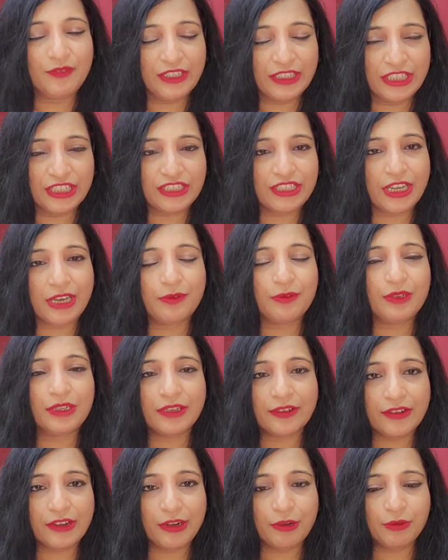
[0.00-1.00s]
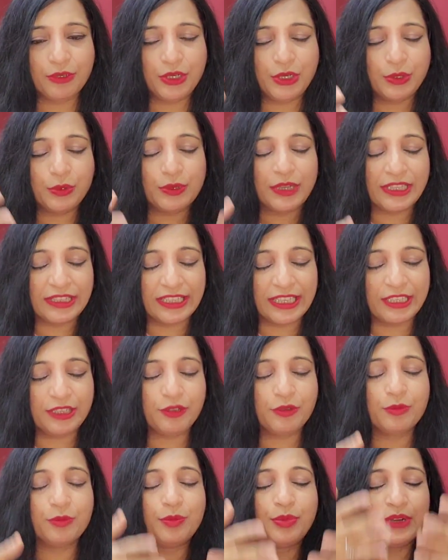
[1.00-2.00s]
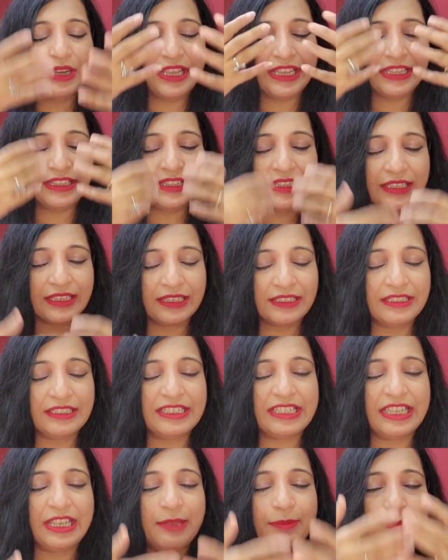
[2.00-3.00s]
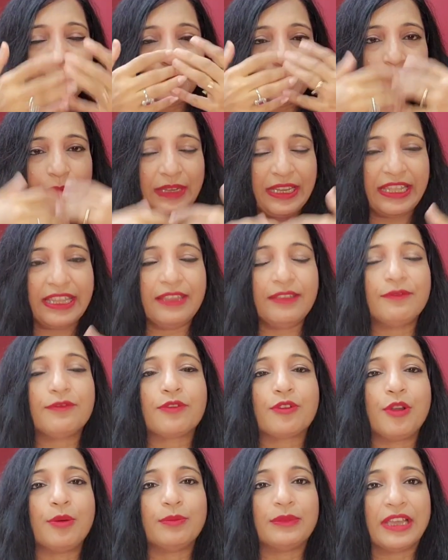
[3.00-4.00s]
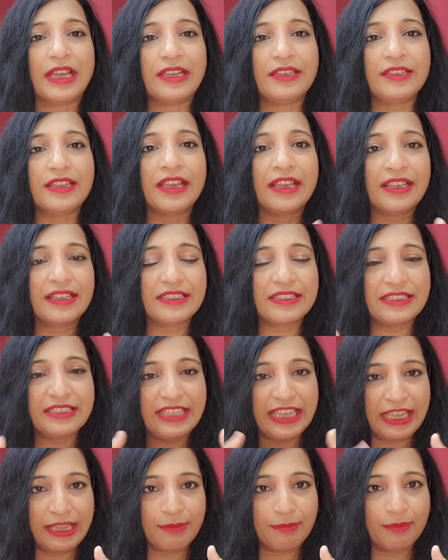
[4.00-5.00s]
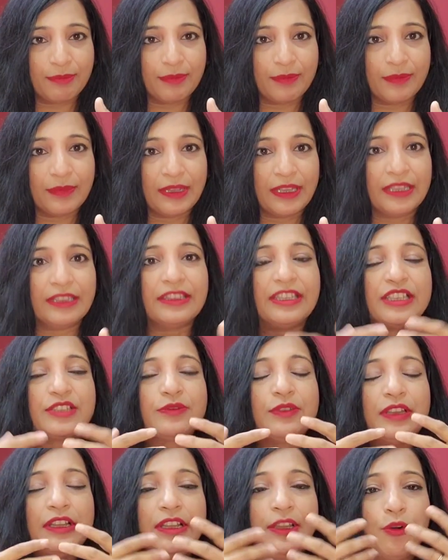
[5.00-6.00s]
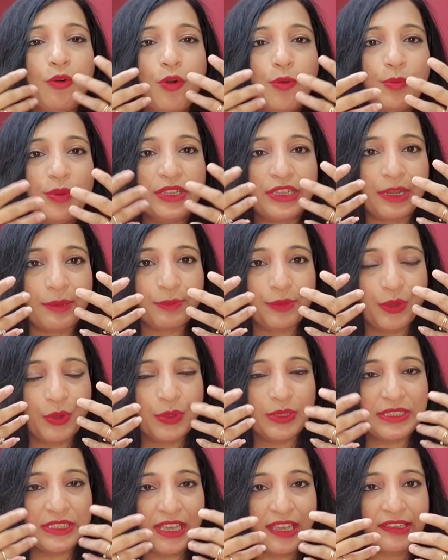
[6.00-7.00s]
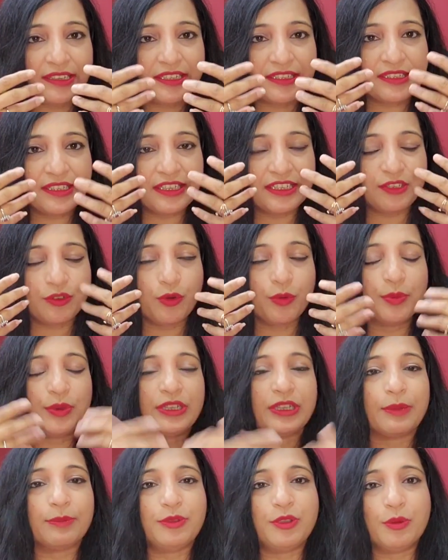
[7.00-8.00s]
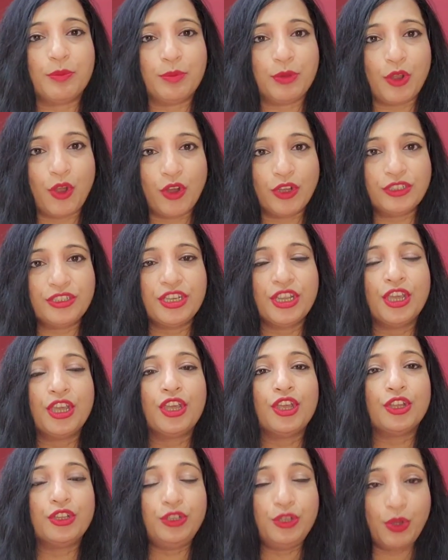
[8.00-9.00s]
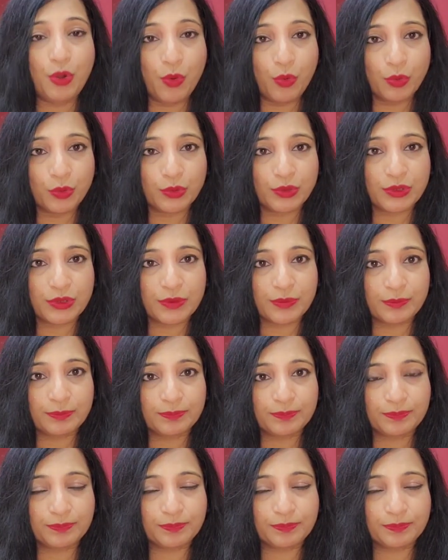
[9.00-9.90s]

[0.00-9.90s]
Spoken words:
with a towel around you, and then you breathe deeply from that steam. This will open up your sinuses, open up your blocked nose.